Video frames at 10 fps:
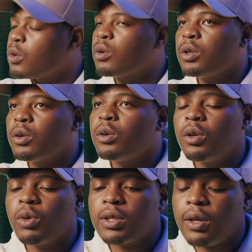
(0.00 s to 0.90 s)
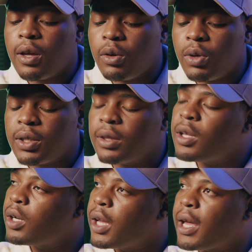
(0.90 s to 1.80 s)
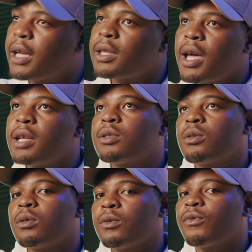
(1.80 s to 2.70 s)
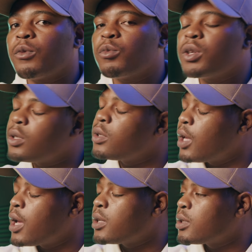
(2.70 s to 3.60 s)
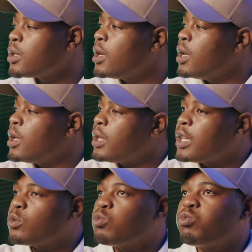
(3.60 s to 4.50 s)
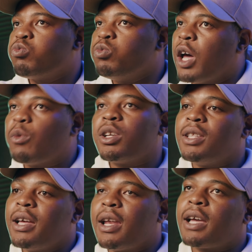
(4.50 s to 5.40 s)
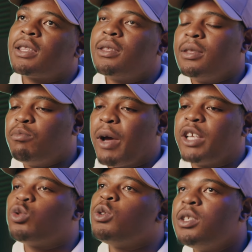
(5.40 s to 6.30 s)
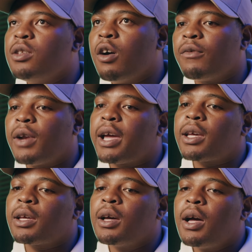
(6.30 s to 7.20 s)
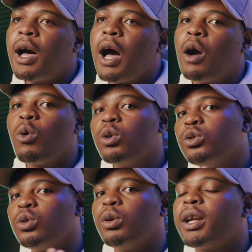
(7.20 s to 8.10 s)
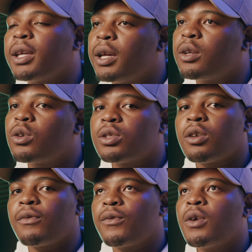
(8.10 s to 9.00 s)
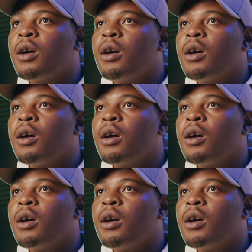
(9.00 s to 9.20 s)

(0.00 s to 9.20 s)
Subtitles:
So it was a thing like that. So for me, that was their like my tweet of like, I won't do it again, because of